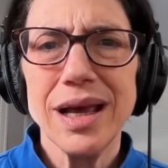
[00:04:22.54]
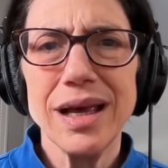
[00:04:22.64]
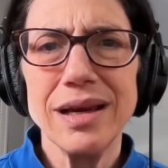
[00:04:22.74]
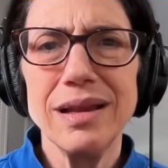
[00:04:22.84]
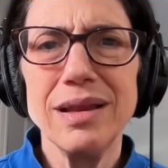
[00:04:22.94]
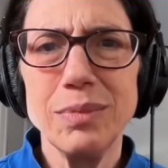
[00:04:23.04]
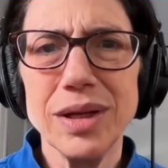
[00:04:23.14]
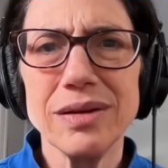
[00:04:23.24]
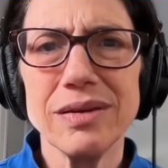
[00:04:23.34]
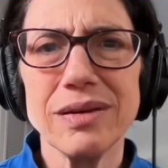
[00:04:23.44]
And in the
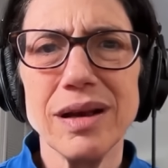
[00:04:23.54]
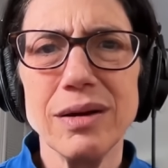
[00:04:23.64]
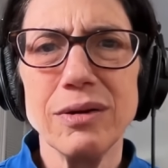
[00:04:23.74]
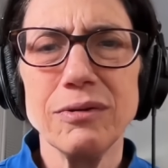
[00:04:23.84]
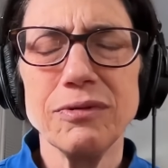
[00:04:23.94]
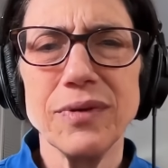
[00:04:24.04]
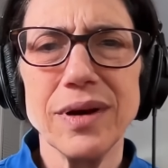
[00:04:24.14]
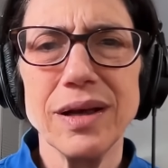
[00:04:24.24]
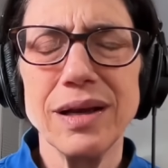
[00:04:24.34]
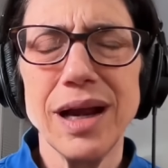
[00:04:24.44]
midst of
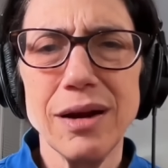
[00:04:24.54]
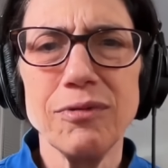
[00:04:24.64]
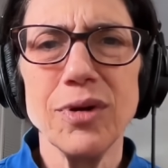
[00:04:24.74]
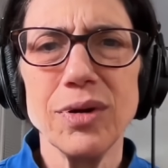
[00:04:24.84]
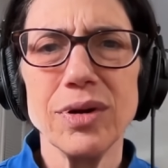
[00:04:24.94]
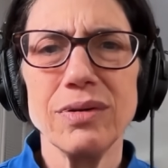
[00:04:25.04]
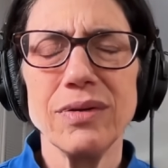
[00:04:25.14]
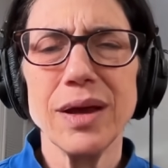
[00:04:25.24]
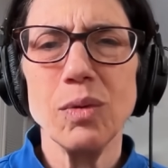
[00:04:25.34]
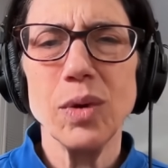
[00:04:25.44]
an effort
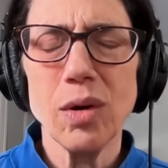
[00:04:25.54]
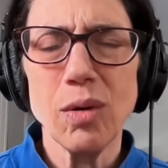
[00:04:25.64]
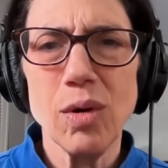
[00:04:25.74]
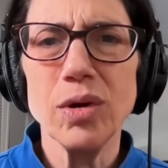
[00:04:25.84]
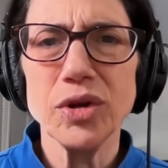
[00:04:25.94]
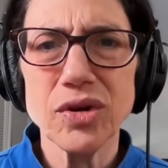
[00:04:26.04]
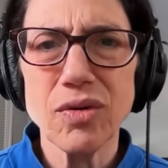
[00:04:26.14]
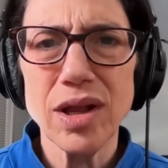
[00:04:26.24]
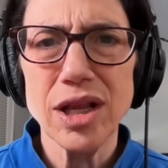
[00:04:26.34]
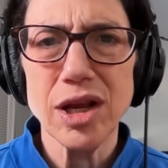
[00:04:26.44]
that we are all
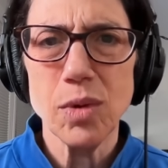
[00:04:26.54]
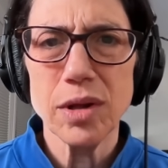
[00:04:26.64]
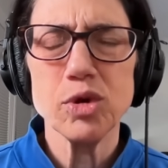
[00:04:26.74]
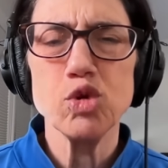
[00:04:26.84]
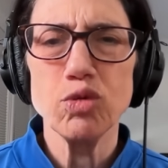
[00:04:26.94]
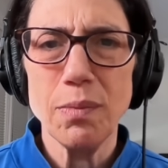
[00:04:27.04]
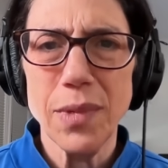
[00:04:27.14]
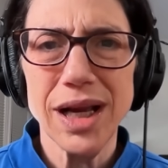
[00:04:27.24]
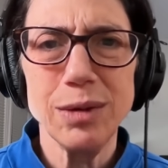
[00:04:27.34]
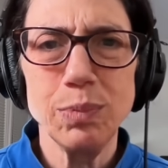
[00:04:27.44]
struggling with to
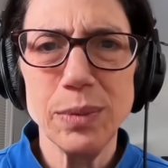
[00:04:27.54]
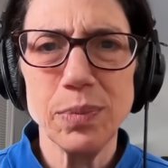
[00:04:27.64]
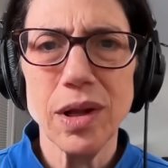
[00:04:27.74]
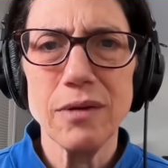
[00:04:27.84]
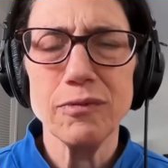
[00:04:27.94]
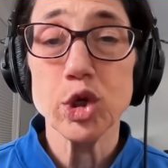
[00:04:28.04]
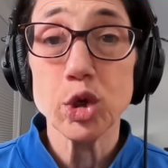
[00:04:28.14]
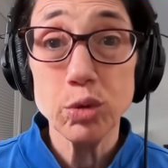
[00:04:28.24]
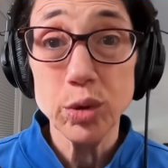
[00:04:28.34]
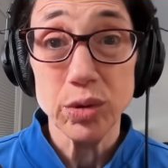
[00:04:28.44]
remind people of the
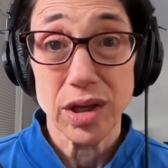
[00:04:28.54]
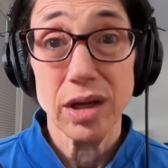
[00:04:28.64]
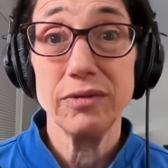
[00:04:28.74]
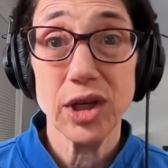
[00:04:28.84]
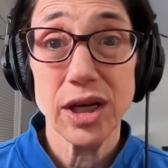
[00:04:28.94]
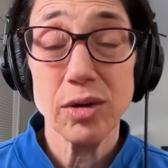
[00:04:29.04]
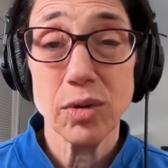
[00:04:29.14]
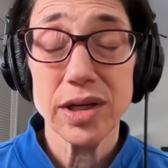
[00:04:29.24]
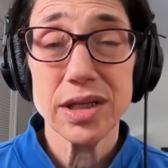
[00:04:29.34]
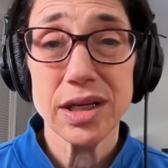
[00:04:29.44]
truth of
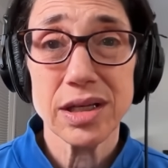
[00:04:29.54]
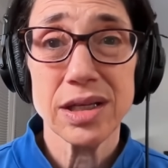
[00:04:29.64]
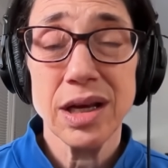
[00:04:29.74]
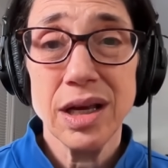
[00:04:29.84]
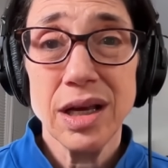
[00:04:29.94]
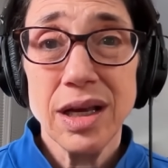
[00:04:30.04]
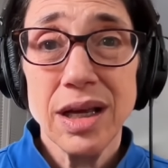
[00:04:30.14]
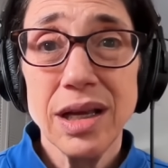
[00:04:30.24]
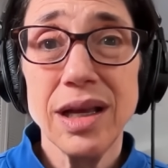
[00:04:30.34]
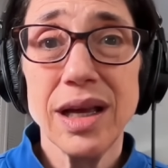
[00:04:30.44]
January 6th,
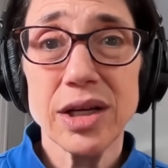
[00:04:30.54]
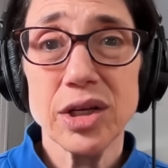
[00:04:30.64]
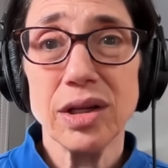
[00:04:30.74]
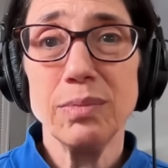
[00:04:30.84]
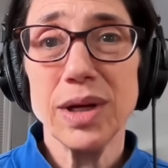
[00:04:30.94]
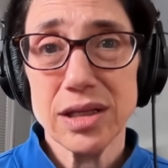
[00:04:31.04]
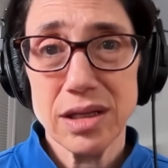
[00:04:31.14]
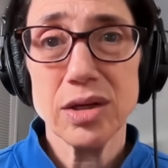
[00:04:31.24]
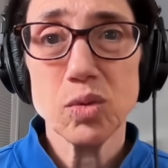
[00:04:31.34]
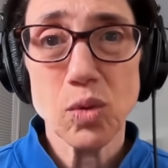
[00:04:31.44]
he actually makes
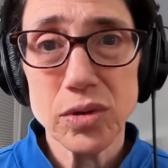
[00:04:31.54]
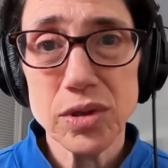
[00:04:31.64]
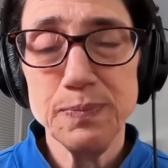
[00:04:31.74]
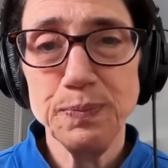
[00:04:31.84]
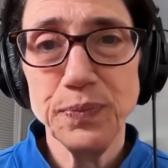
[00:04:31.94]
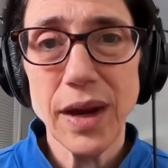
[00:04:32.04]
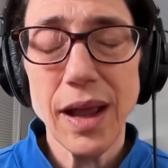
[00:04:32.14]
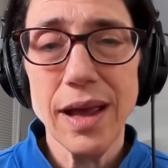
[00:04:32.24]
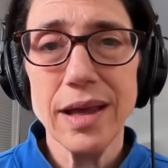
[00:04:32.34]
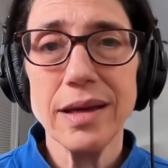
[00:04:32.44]
things worse.
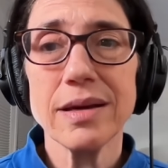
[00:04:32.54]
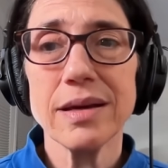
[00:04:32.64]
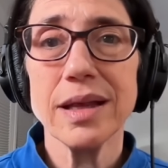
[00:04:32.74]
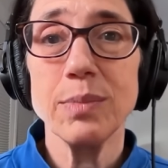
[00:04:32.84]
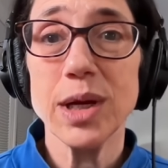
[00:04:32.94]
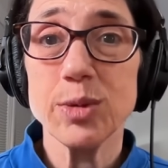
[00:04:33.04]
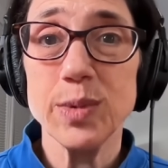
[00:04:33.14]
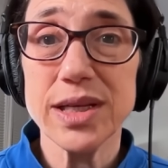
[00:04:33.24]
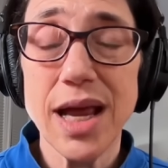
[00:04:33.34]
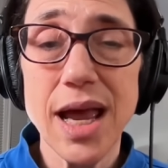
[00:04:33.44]
And that makes
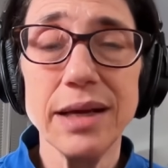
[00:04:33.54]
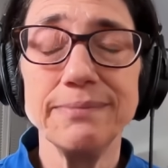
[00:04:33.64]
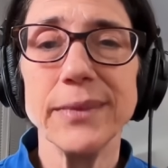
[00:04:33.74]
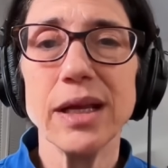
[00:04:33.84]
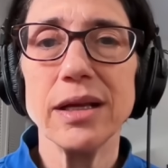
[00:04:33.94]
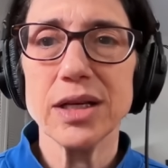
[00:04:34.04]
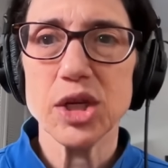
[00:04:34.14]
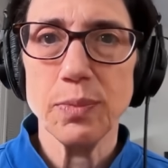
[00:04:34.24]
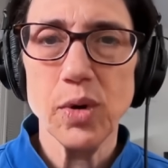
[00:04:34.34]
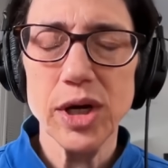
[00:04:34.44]
me sad. It
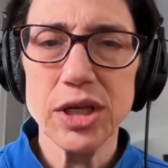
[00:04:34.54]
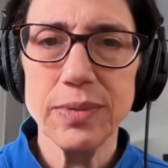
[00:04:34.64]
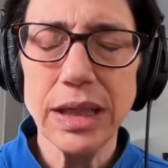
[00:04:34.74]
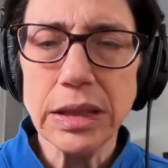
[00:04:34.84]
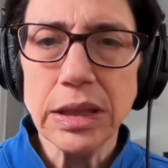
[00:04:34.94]
disappoints me.